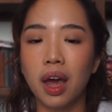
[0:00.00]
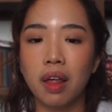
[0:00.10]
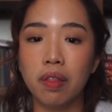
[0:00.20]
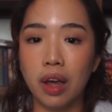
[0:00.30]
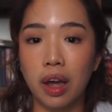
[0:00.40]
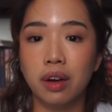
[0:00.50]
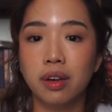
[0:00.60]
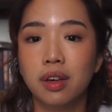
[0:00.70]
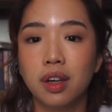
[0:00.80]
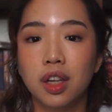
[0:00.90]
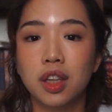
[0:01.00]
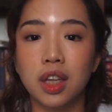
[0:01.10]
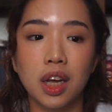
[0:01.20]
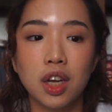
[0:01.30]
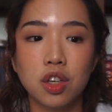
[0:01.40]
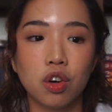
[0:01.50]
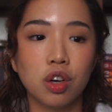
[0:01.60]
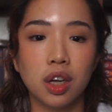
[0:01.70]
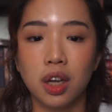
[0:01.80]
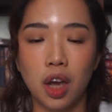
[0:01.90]
And then things
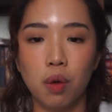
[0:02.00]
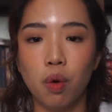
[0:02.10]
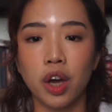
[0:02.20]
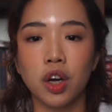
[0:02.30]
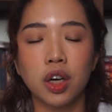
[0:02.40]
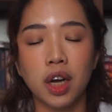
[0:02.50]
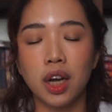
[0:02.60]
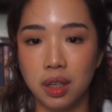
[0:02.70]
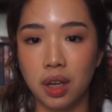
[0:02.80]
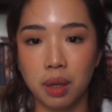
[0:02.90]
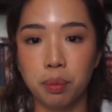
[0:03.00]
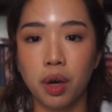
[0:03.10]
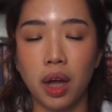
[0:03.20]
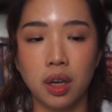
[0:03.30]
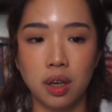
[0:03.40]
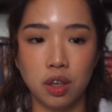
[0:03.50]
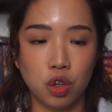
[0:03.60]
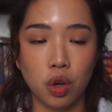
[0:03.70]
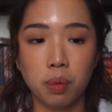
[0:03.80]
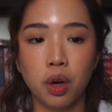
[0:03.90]
started getting haywire and I didn't like the book. I didn't
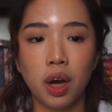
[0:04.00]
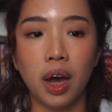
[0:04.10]
enjoy the book.